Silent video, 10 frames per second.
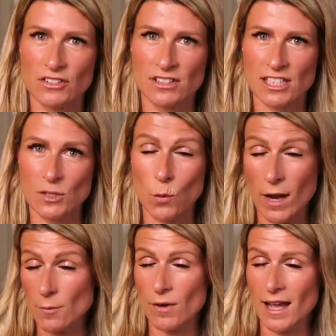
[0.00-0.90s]
to see
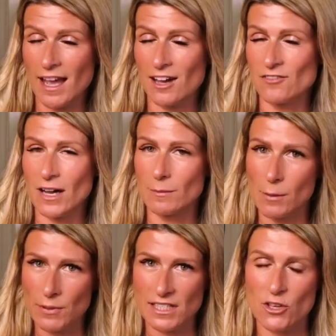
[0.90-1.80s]
how far
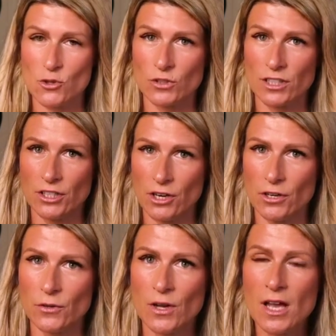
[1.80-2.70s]
my potential can
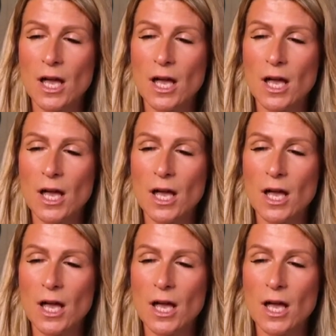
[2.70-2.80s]
go.